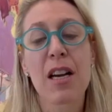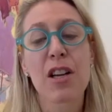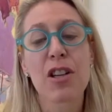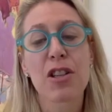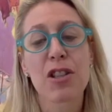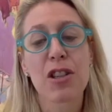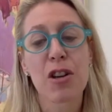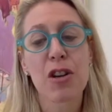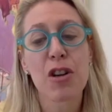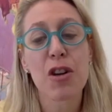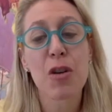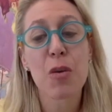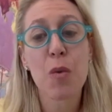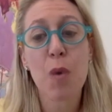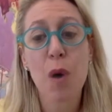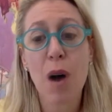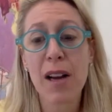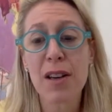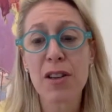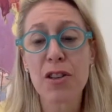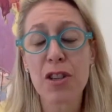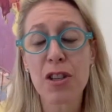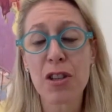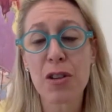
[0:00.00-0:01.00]
So you
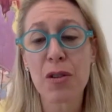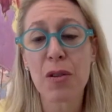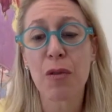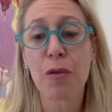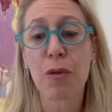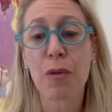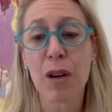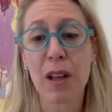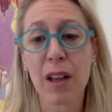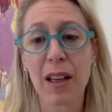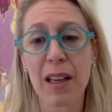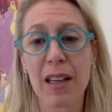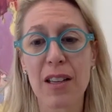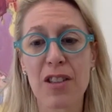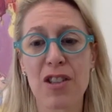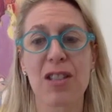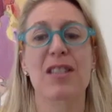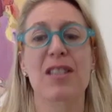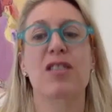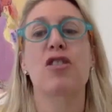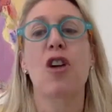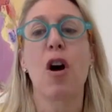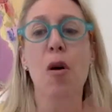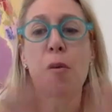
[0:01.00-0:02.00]
want to really
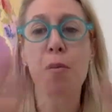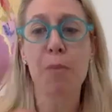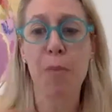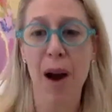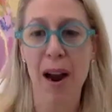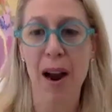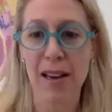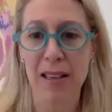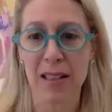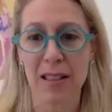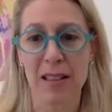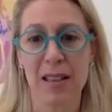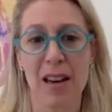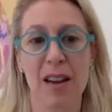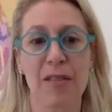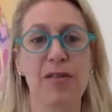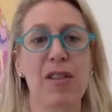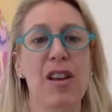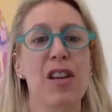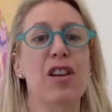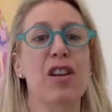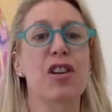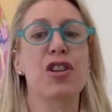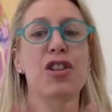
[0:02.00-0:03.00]
just don't buy stuff
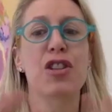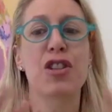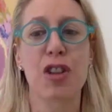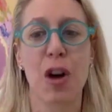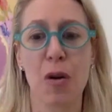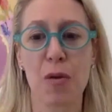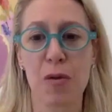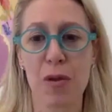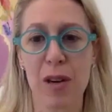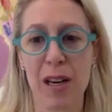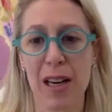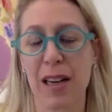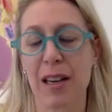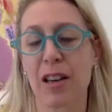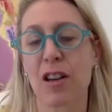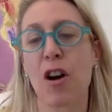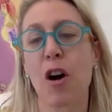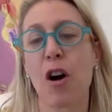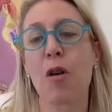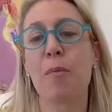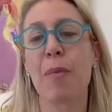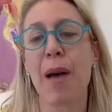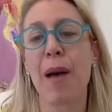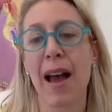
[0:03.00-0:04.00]
that you don't need.
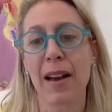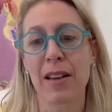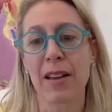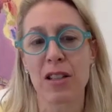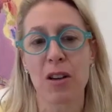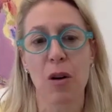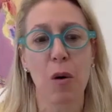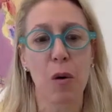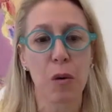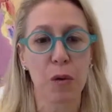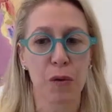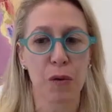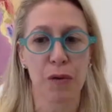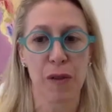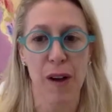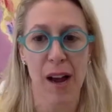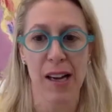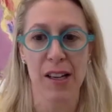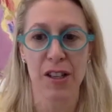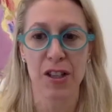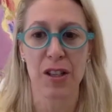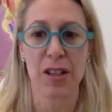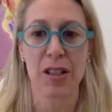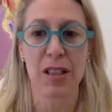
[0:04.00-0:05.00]
Go back to
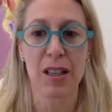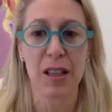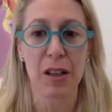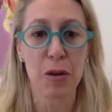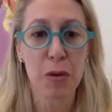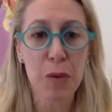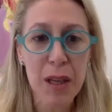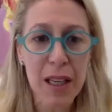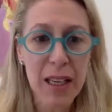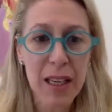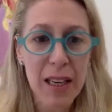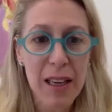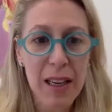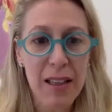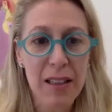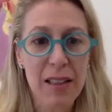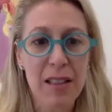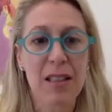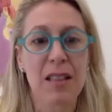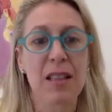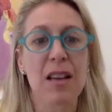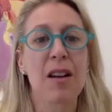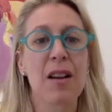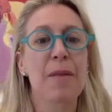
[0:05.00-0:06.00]
old-fashioned
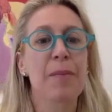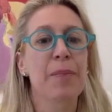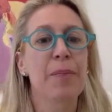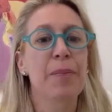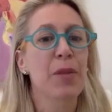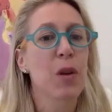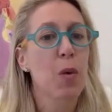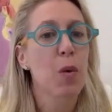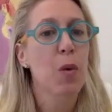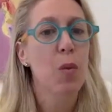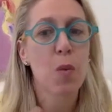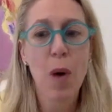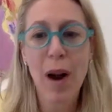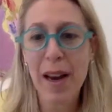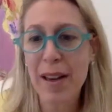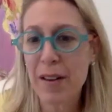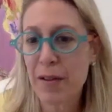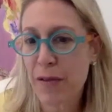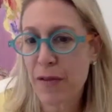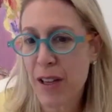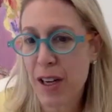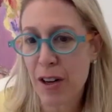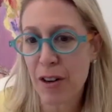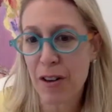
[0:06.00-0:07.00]
ingredients.
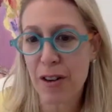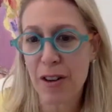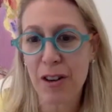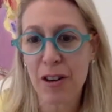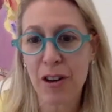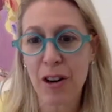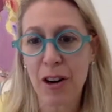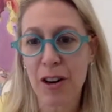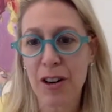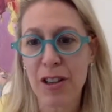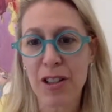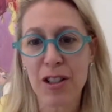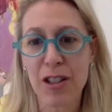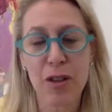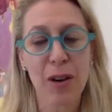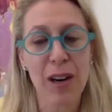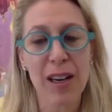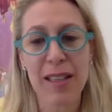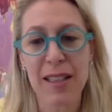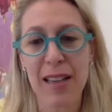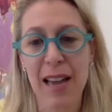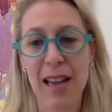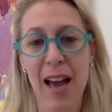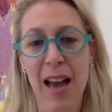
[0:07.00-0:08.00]
White vinegar is
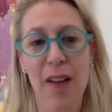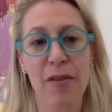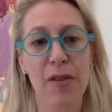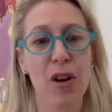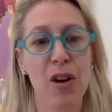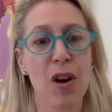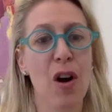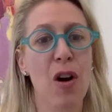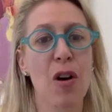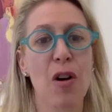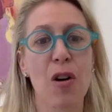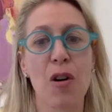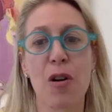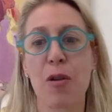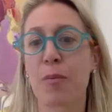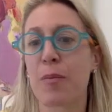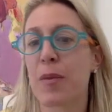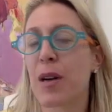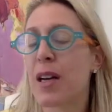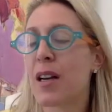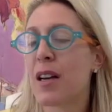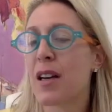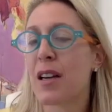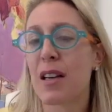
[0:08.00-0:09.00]
great to have at home,
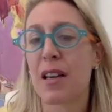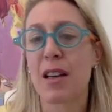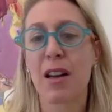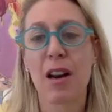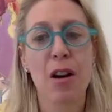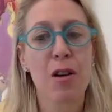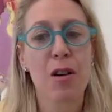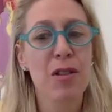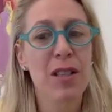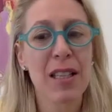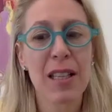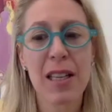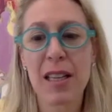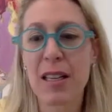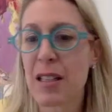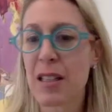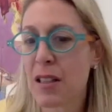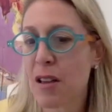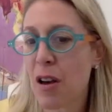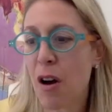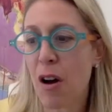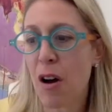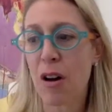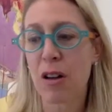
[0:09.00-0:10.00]
you know, sea
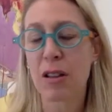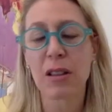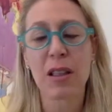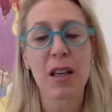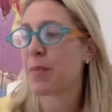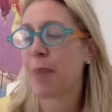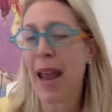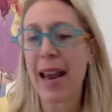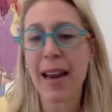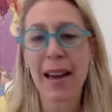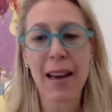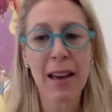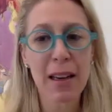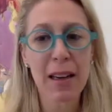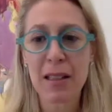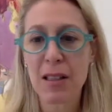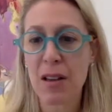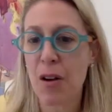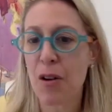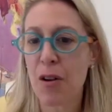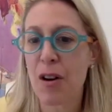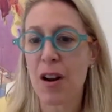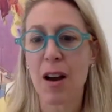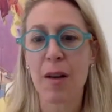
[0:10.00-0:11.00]
salt, baking
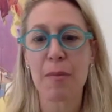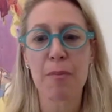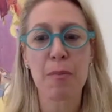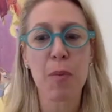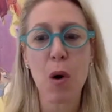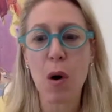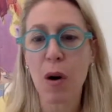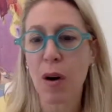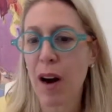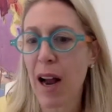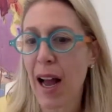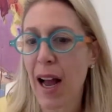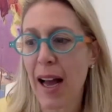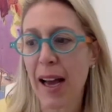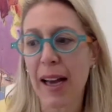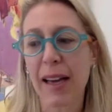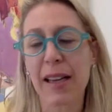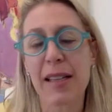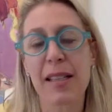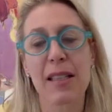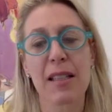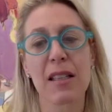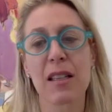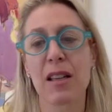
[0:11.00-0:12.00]
soda,
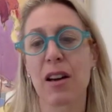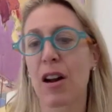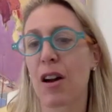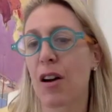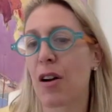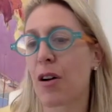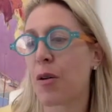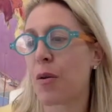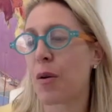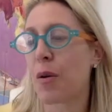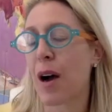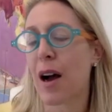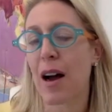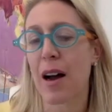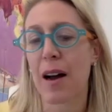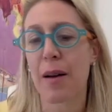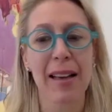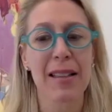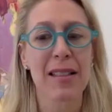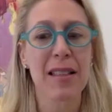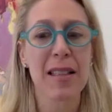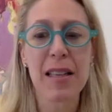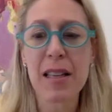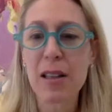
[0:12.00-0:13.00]
borax, you know, uh,
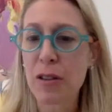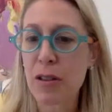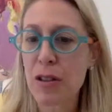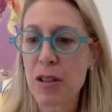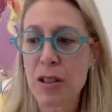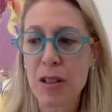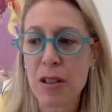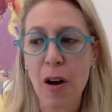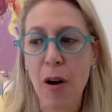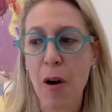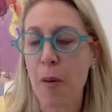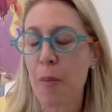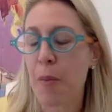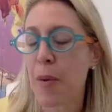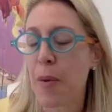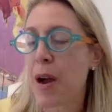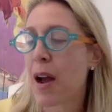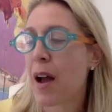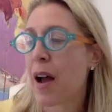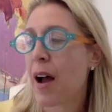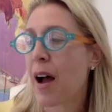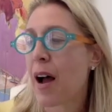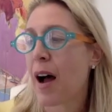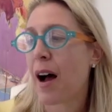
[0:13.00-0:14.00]
Castile soap,
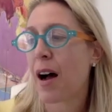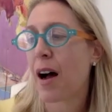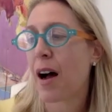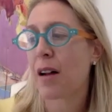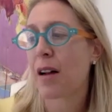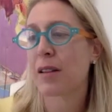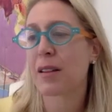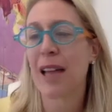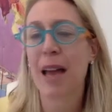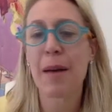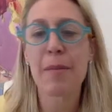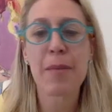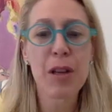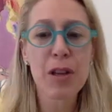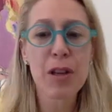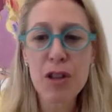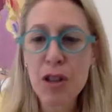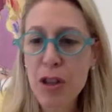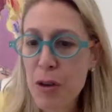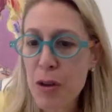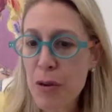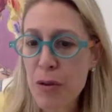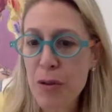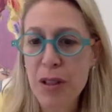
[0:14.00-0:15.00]
uh, lemon
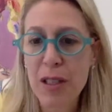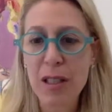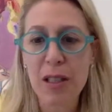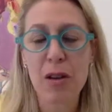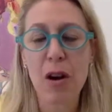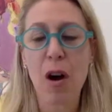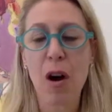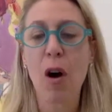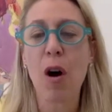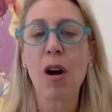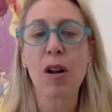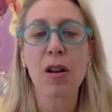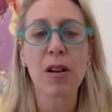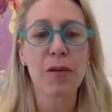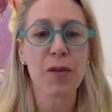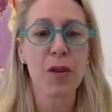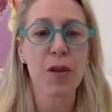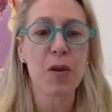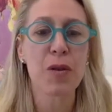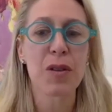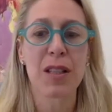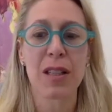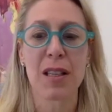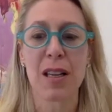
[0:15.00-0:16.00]
juice. All of
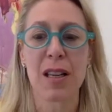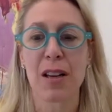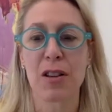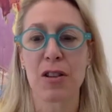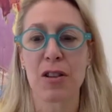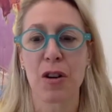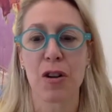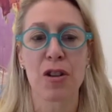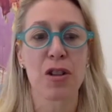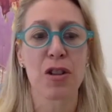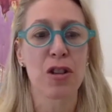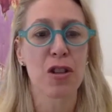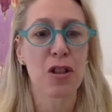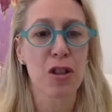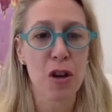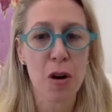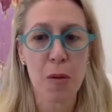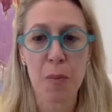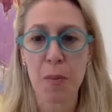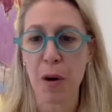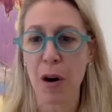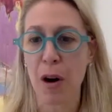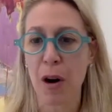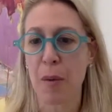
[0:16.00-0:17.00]
those things are
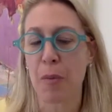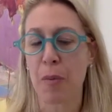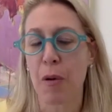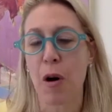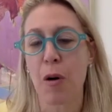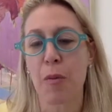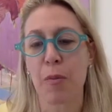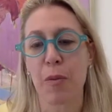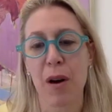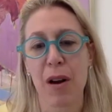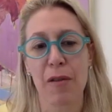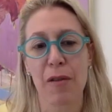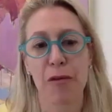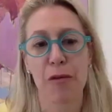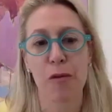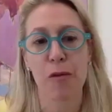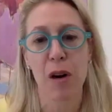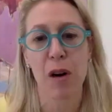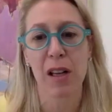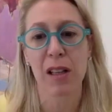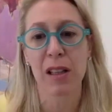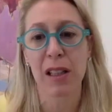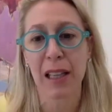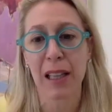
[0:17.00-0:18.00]
super appropriate
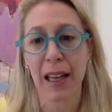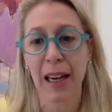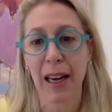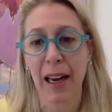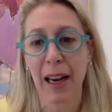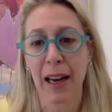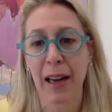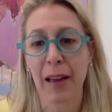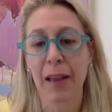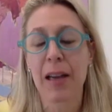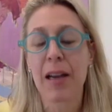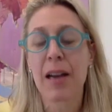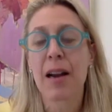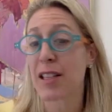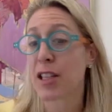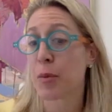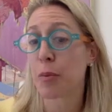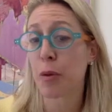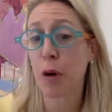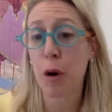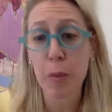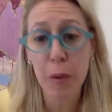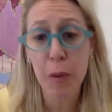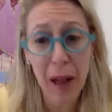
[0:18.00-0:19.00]
for cleaning,
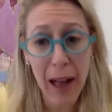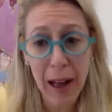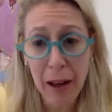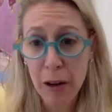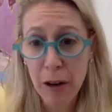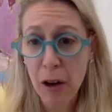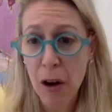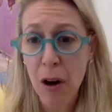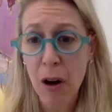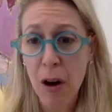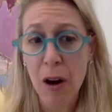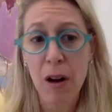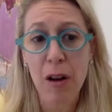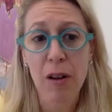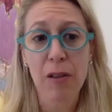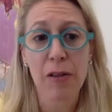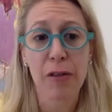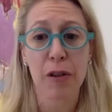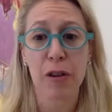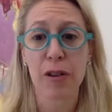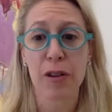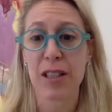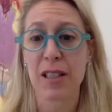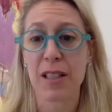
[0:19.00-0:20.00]
isopropyl alcohol
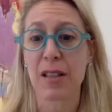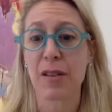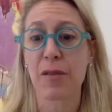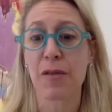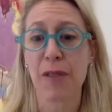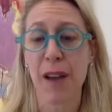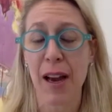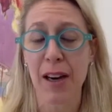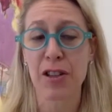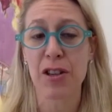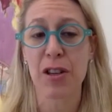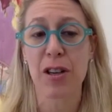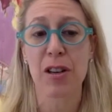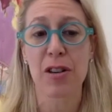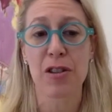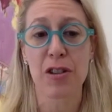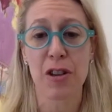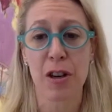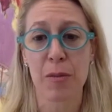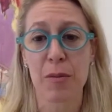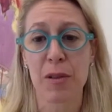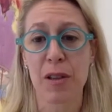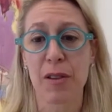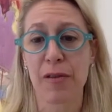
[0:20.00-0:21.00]
for disinfection in
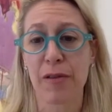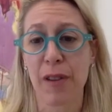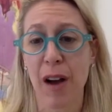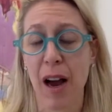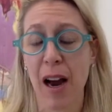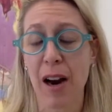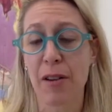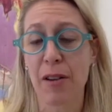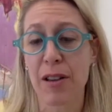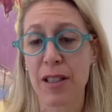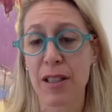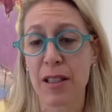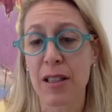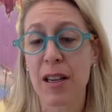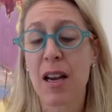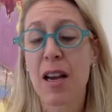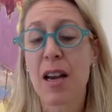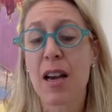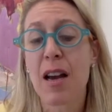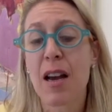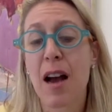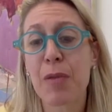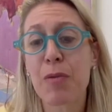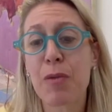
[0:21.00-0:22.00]
terms of virus.
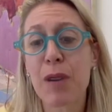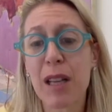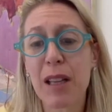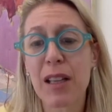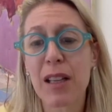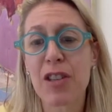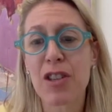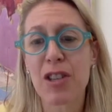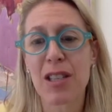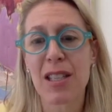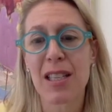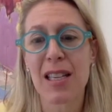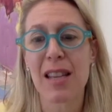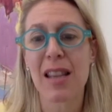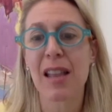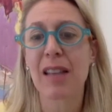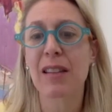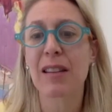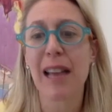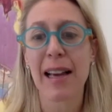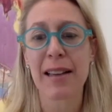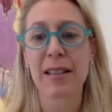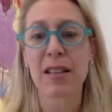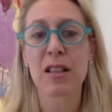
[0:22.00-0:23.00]
But really just the
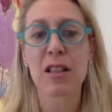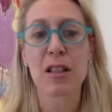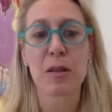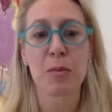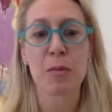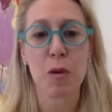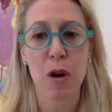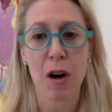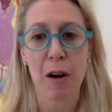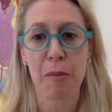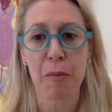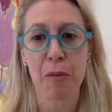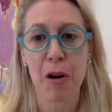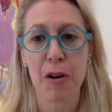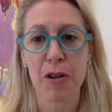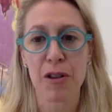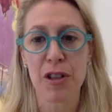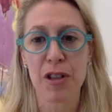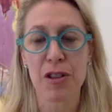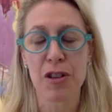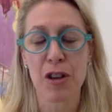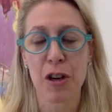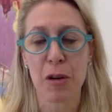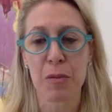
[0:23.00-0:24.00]
less is more
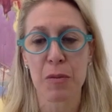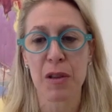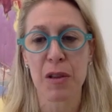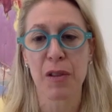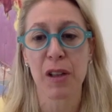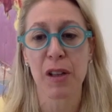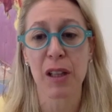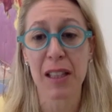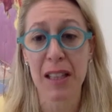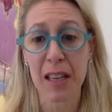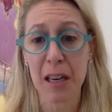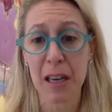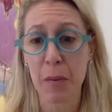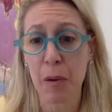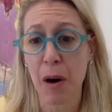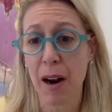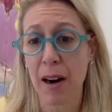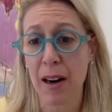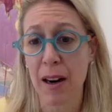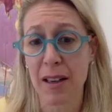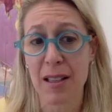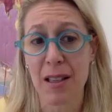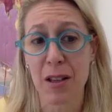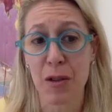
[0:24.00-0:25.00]
approach in terms of cleaning
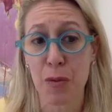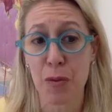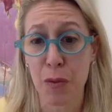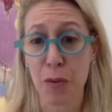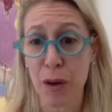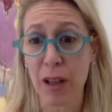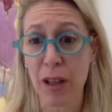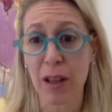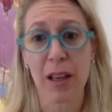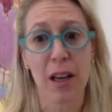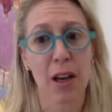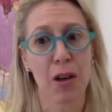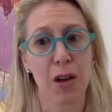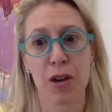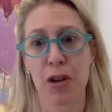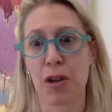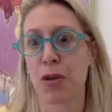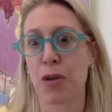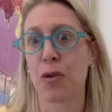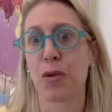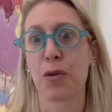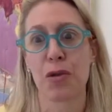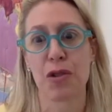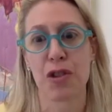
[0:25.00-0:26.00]
products is really a
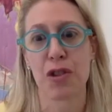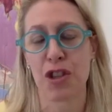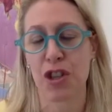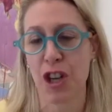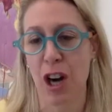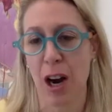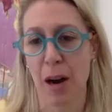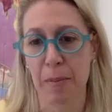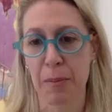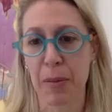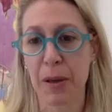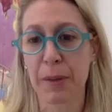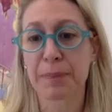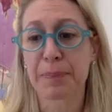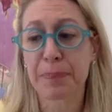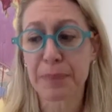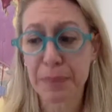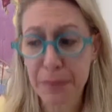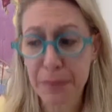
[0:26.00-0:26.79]
huge jump.